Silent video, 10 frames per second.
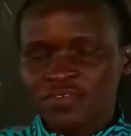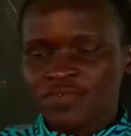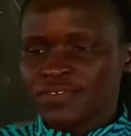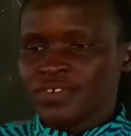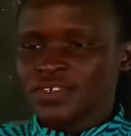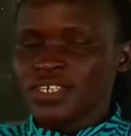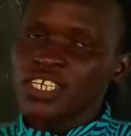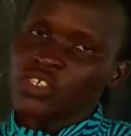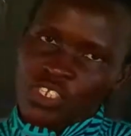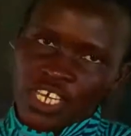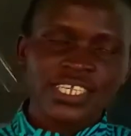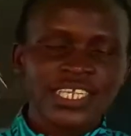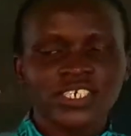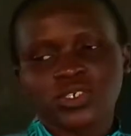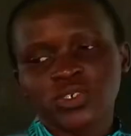in today's
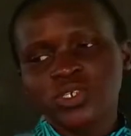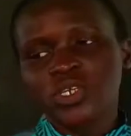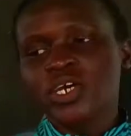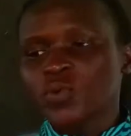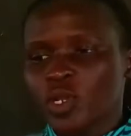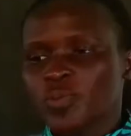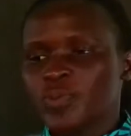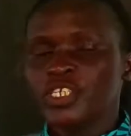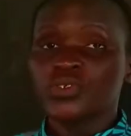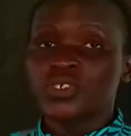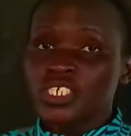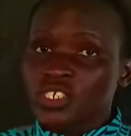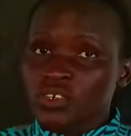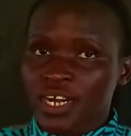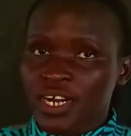lesson will be to
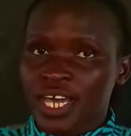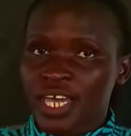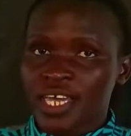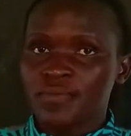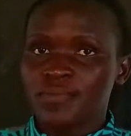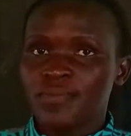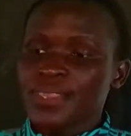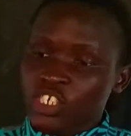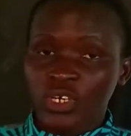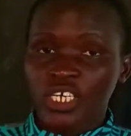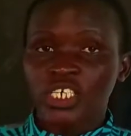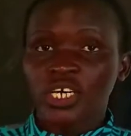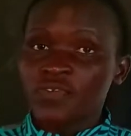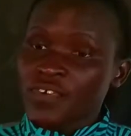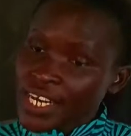describe the structure of an
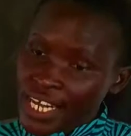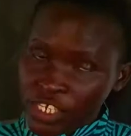atom.